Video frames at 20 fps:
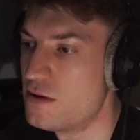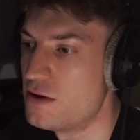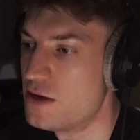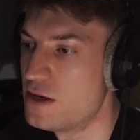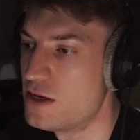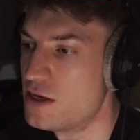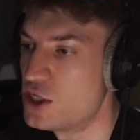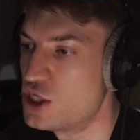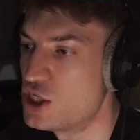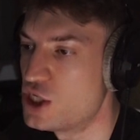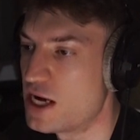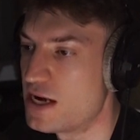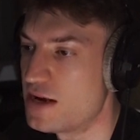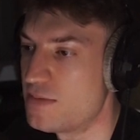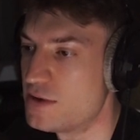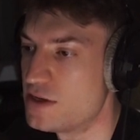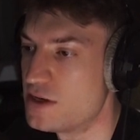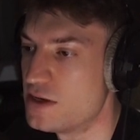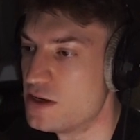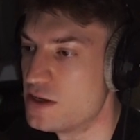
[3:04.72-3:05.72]

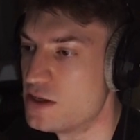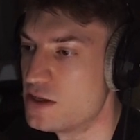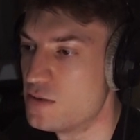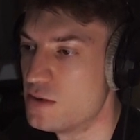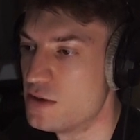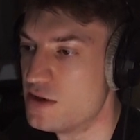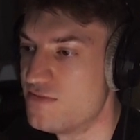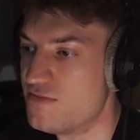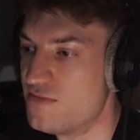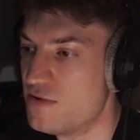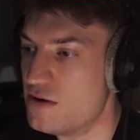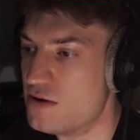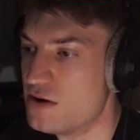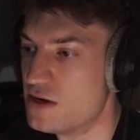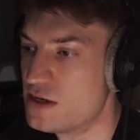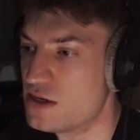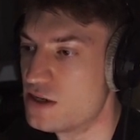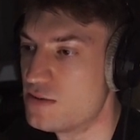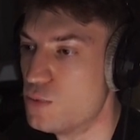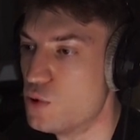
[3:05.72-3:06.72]
shaped it so it's very
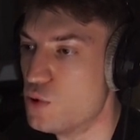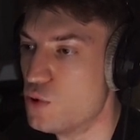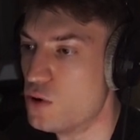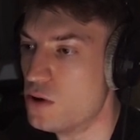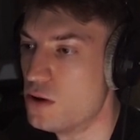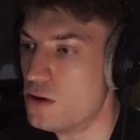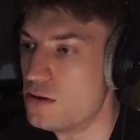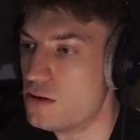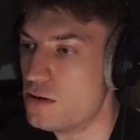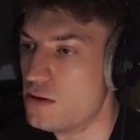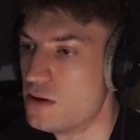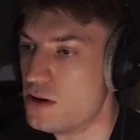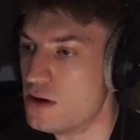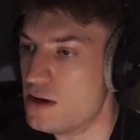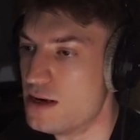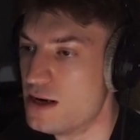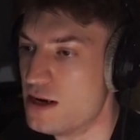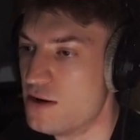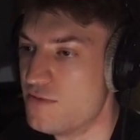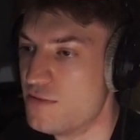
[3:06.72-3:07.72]
small.
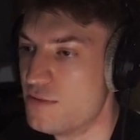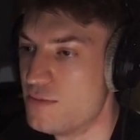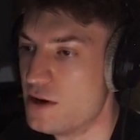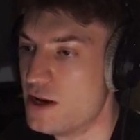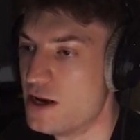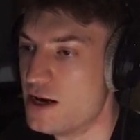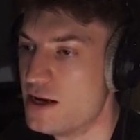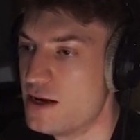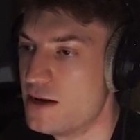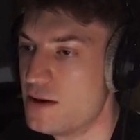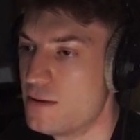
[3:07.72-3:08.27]
And now if we play it,